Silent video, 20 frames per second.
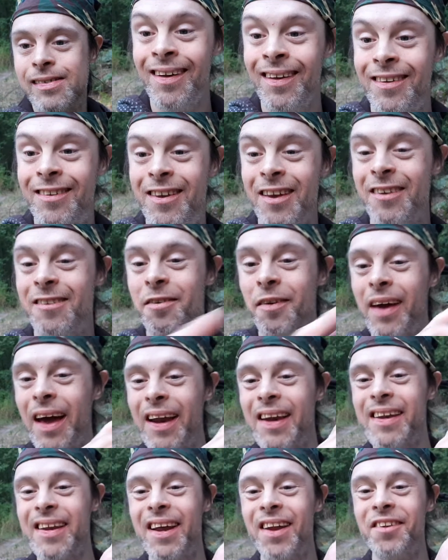Since we're
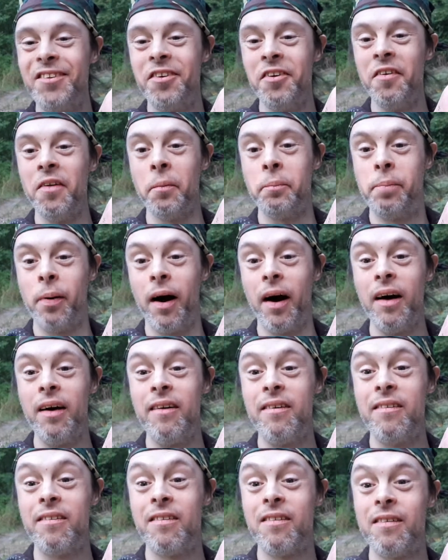getting into the
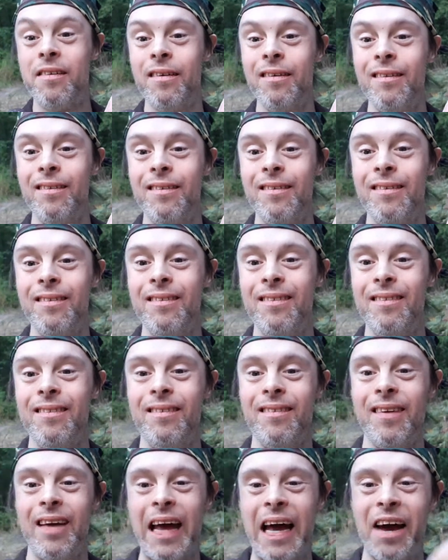bugs,
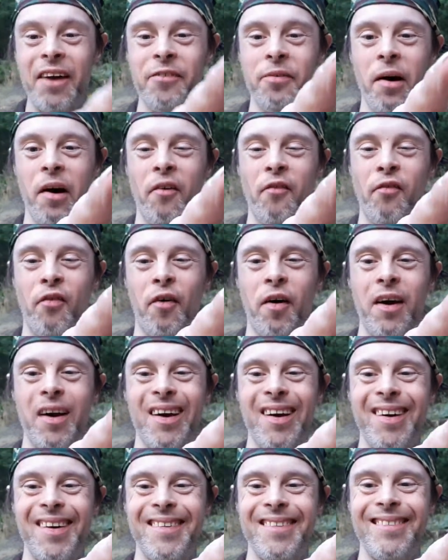here's one for
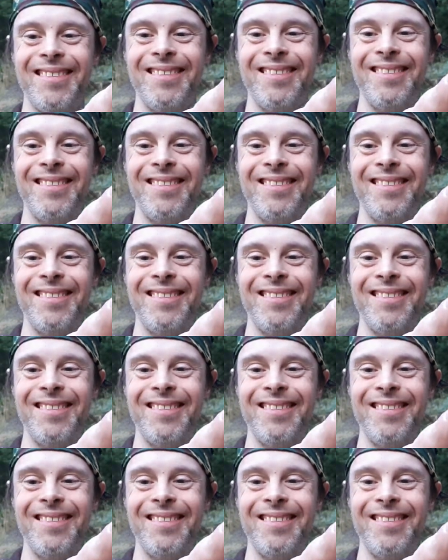you.